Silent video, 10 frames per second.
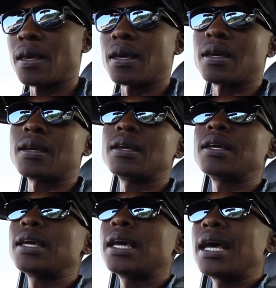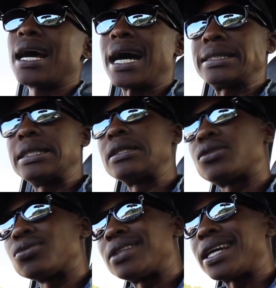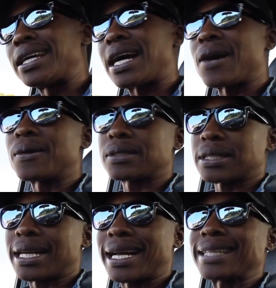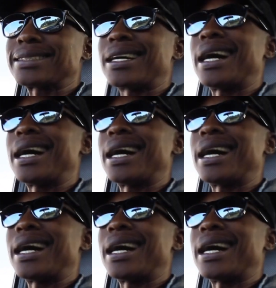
Yeah. I think today I was like at the